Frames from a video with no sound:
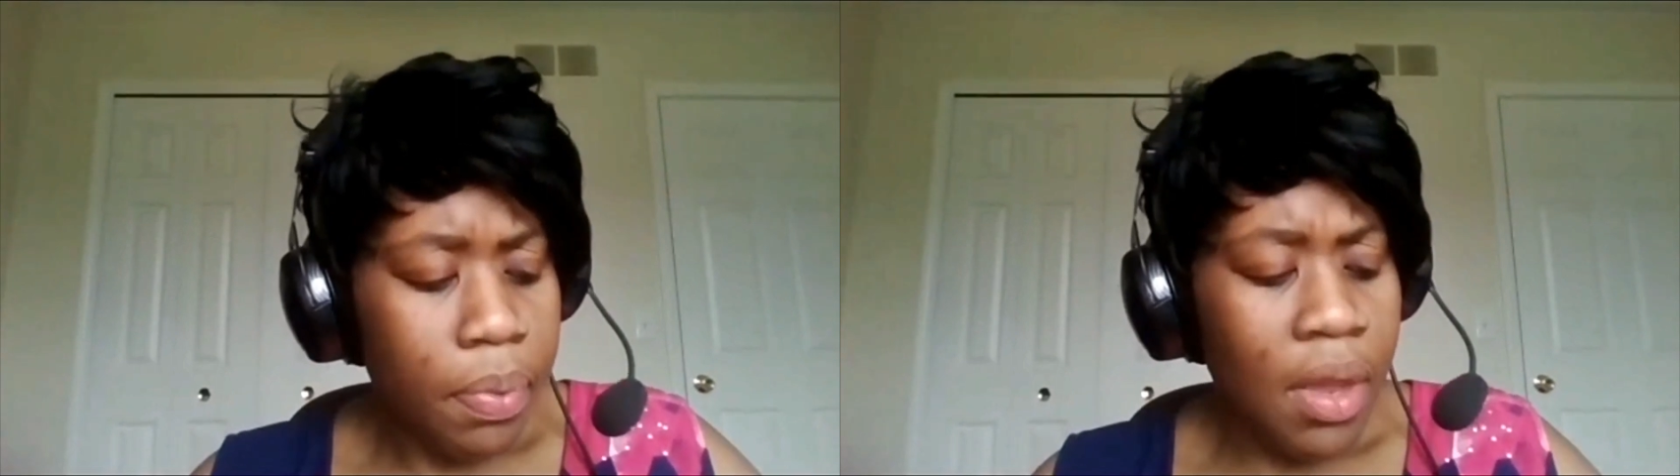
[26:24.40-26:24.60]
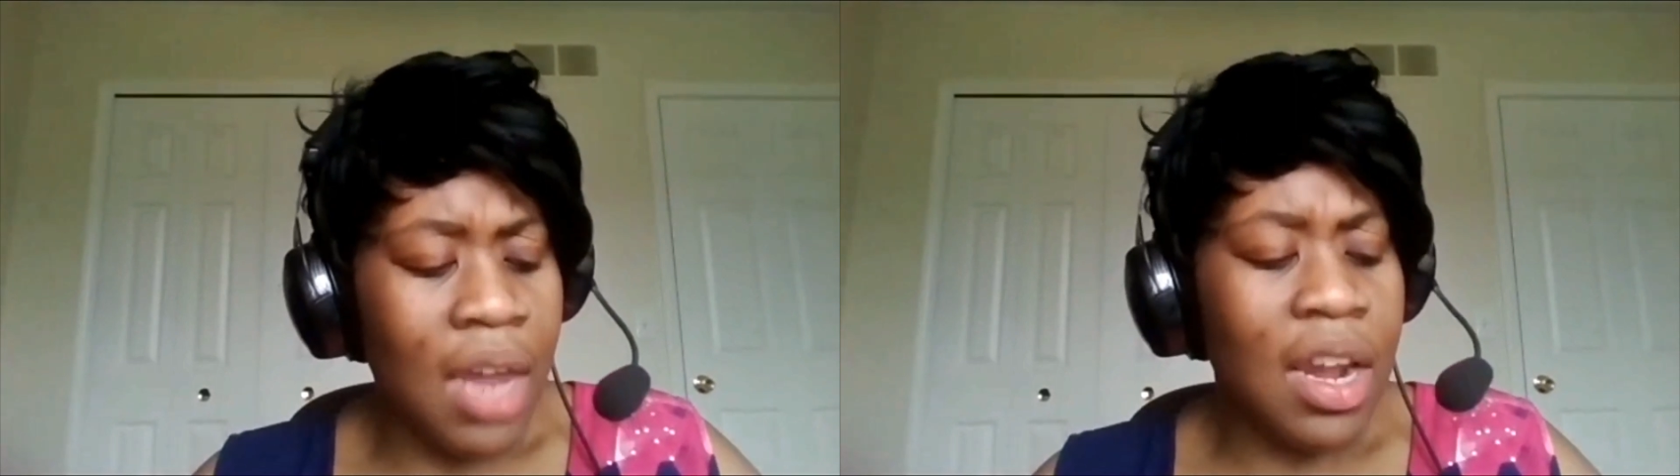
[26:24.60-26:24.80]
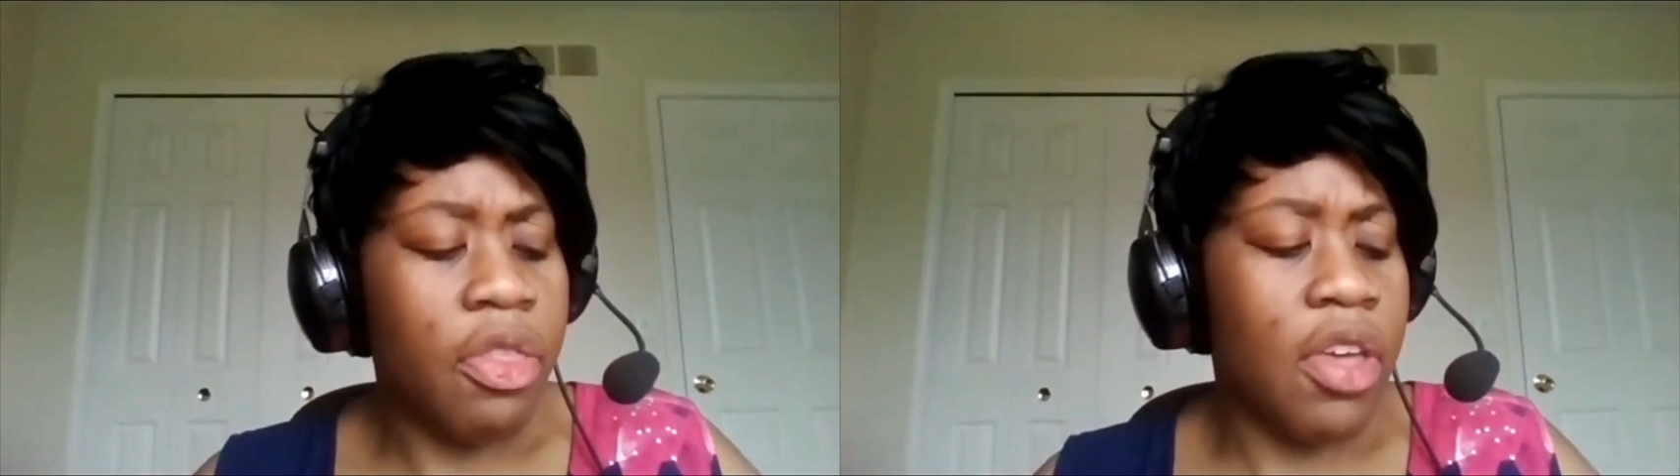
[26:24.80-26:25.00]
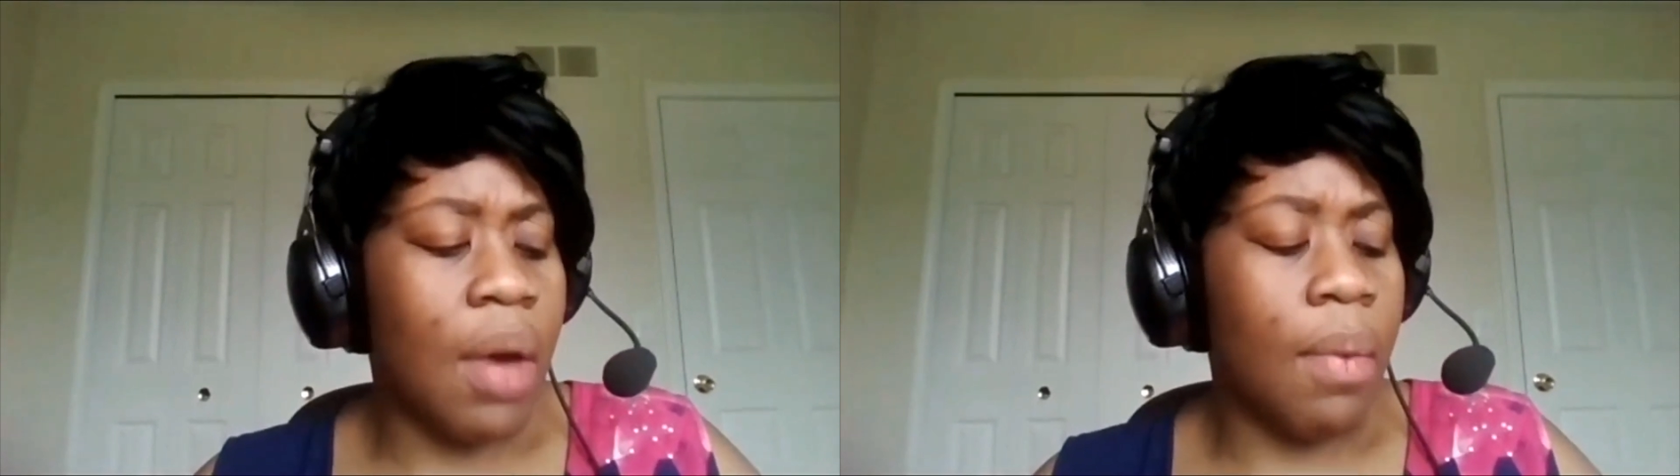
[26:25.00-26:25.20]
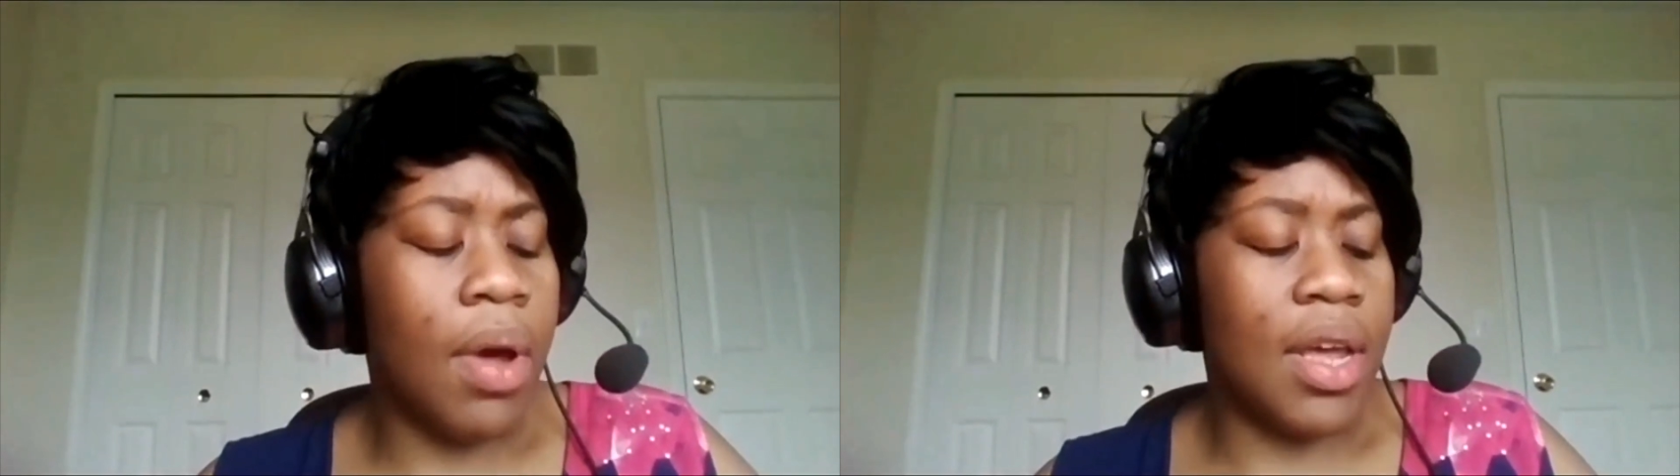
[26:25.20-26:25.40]
Another
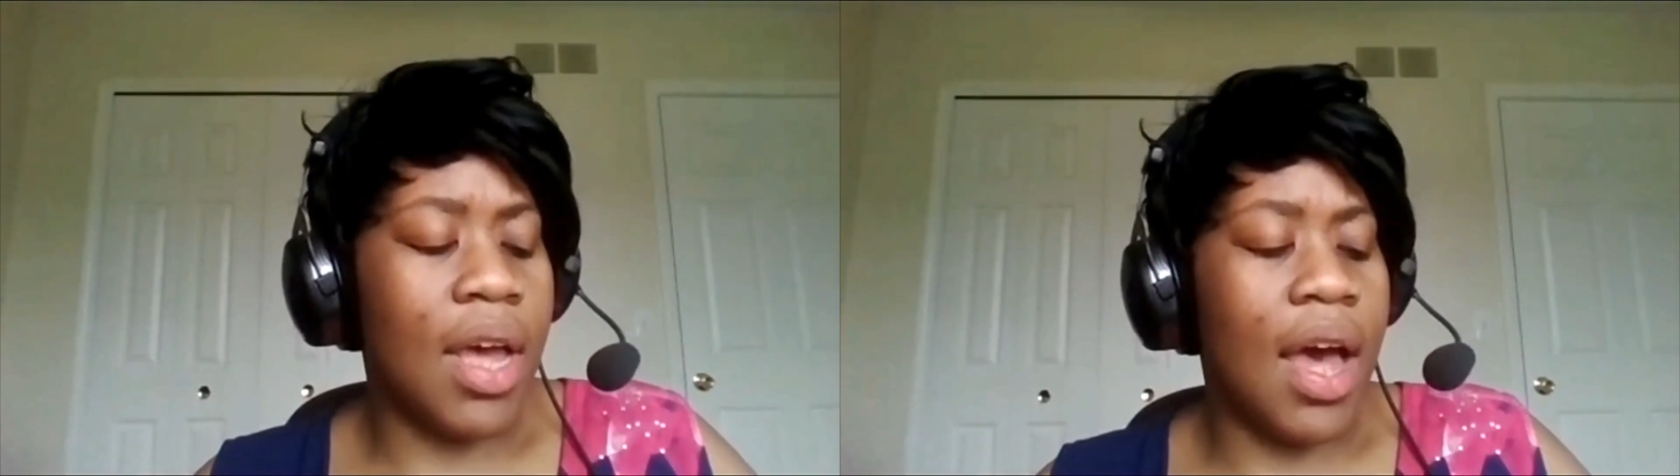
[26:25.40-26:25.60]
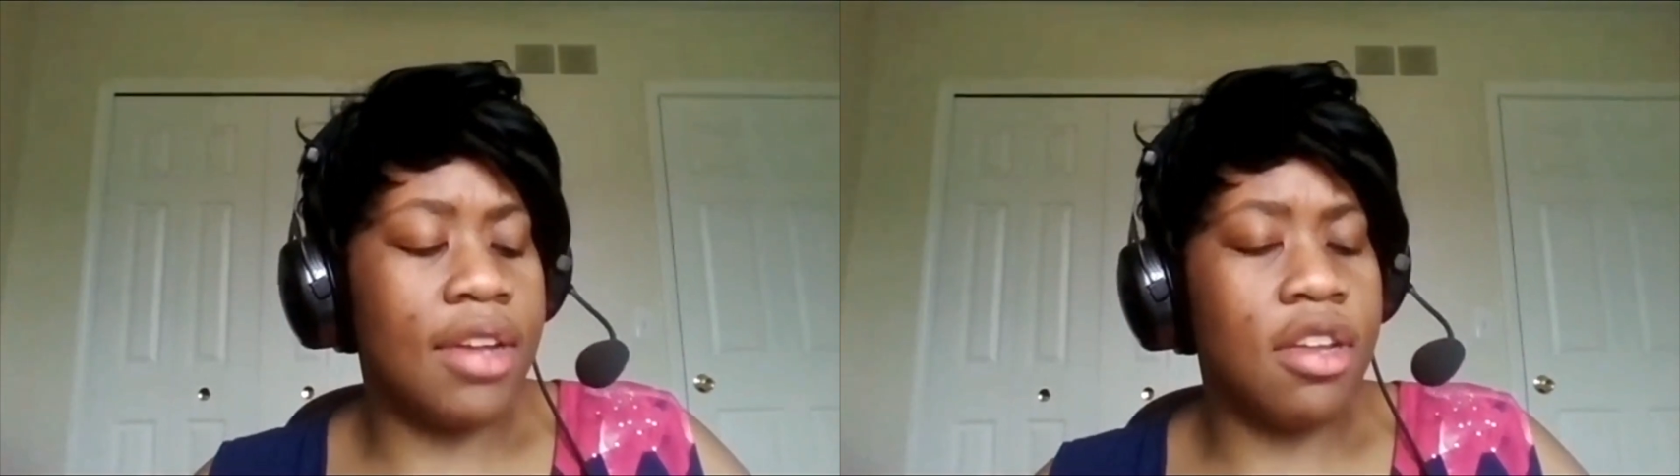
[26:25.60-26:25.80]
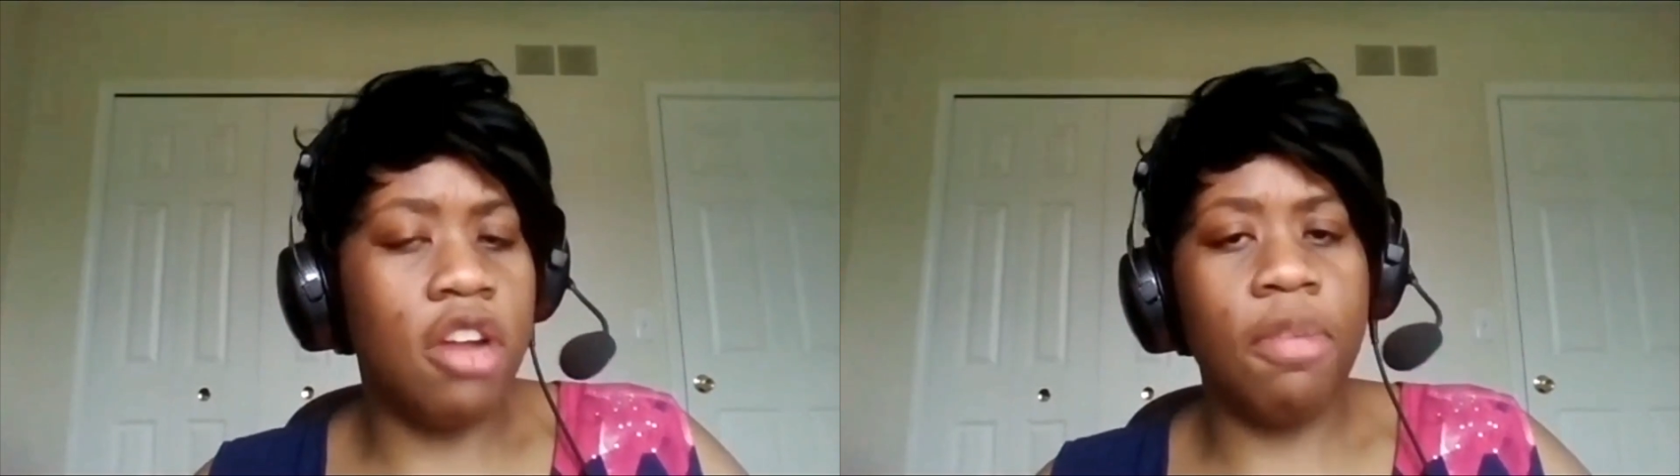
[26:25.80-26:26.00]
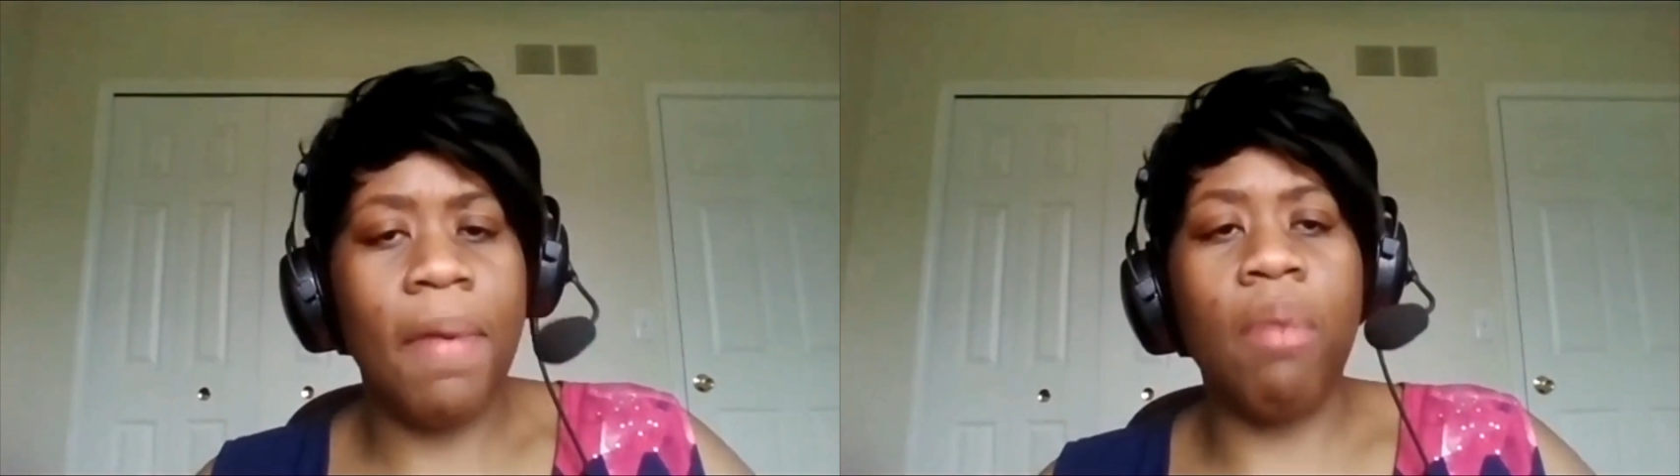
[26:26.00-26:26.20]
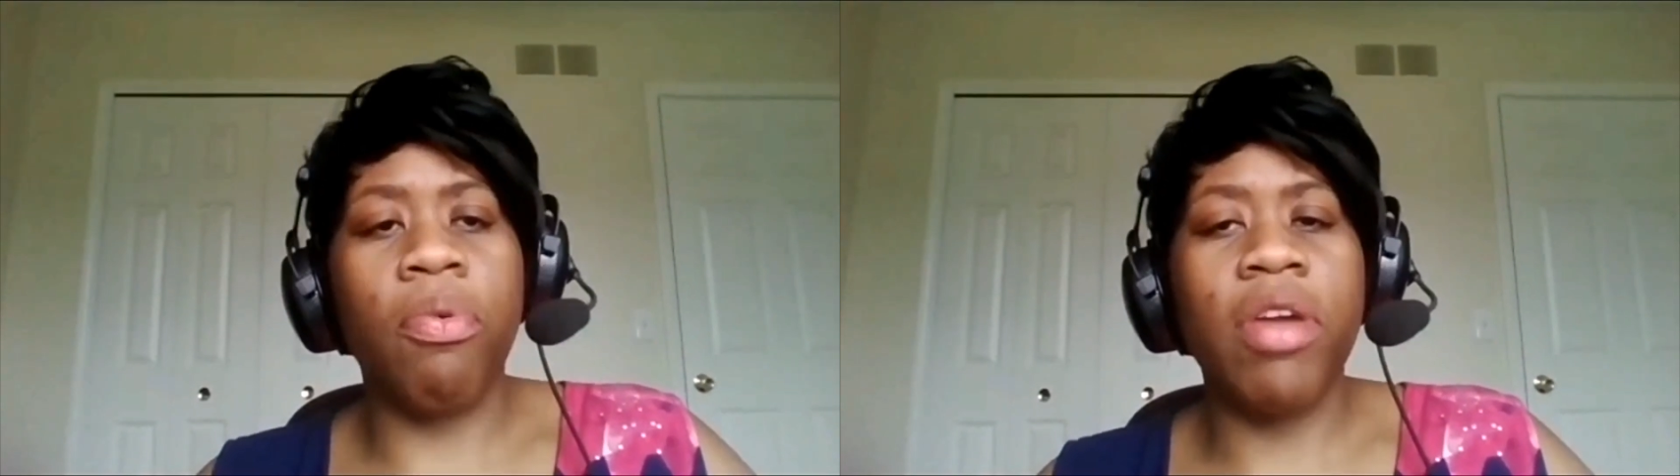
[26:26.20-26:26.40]
thing I want to talk to you
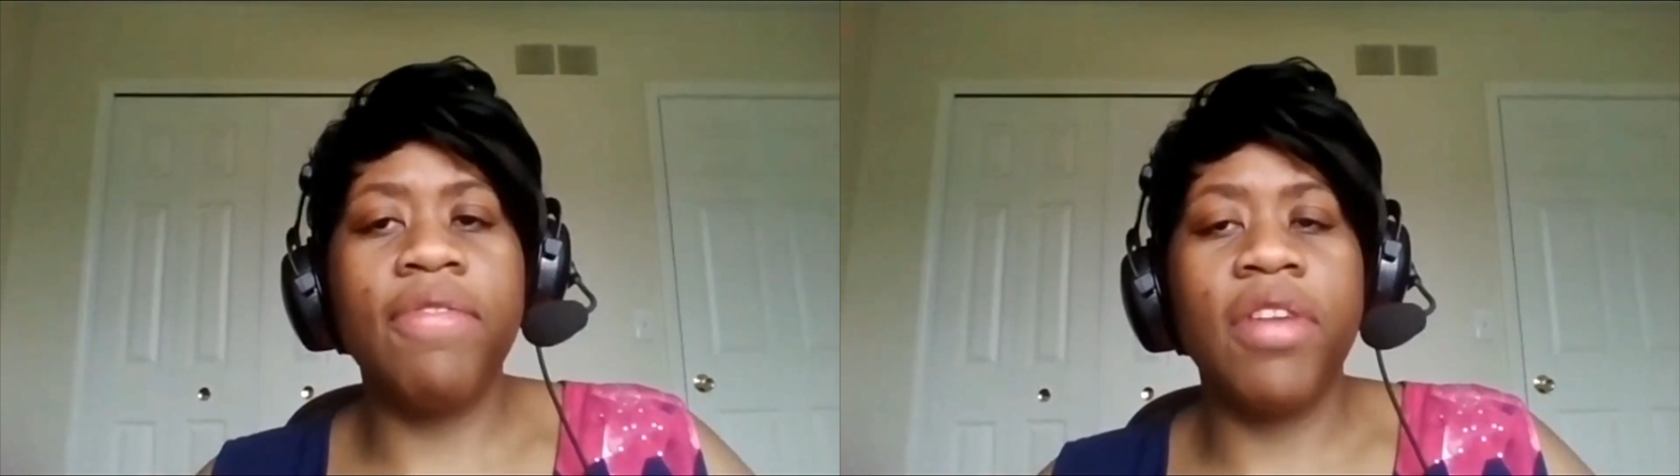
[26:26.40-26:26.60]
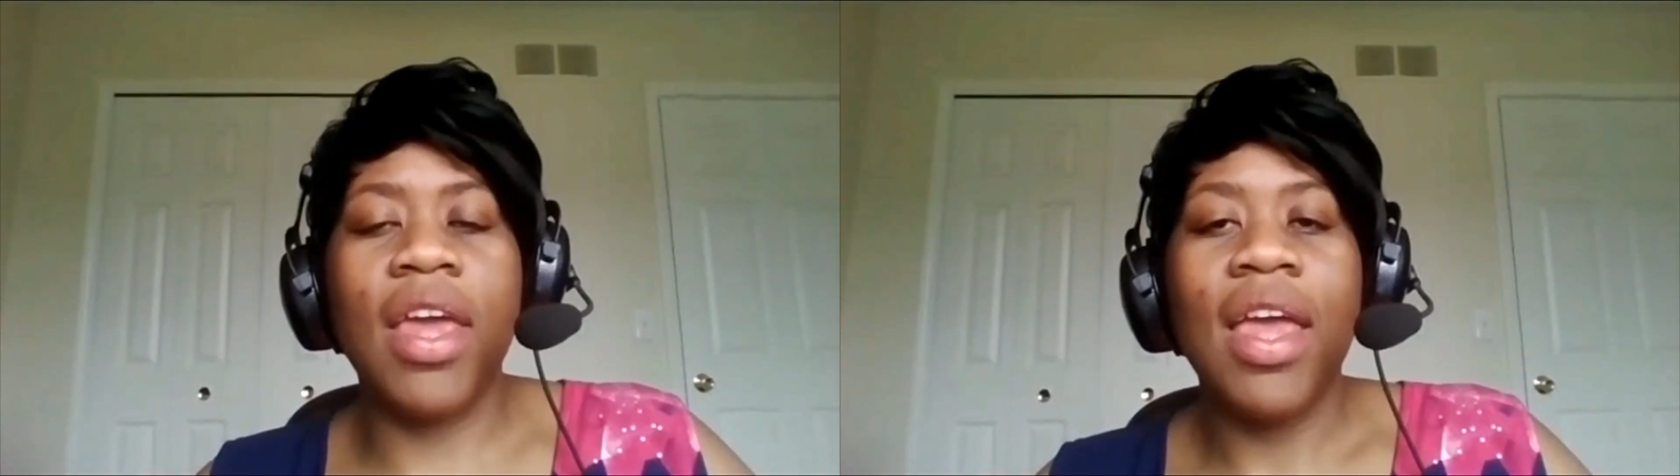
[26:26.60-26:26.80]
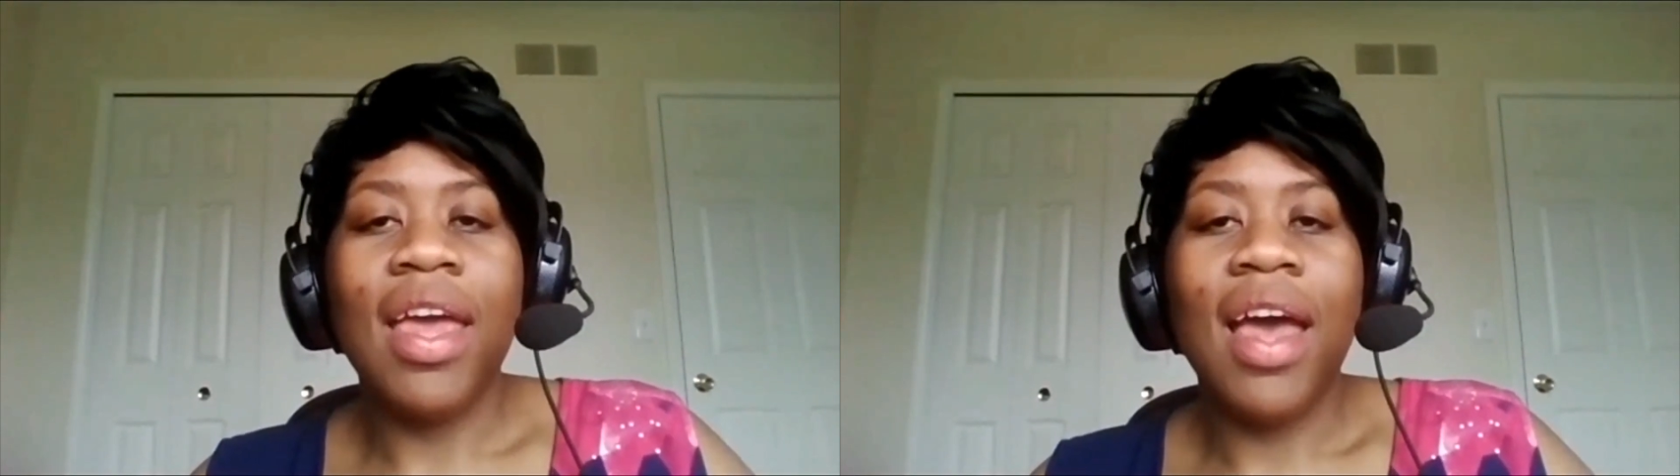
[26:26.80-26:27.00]
about briefly,